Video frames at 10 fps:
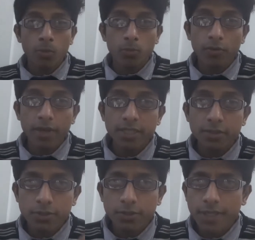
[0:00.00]
provided
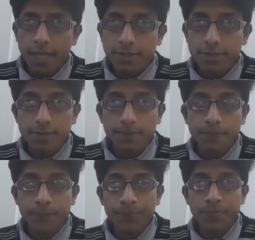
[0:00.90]
also that
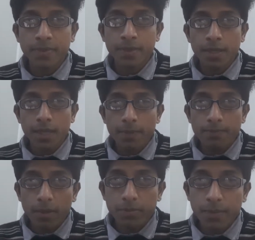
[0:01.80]
a
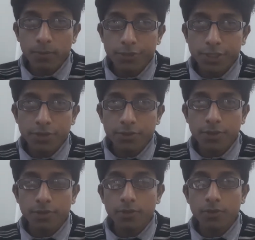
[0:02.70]
public
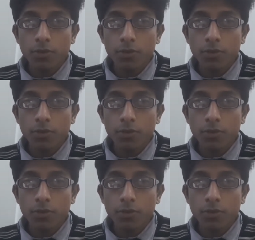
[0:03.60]
prosecutor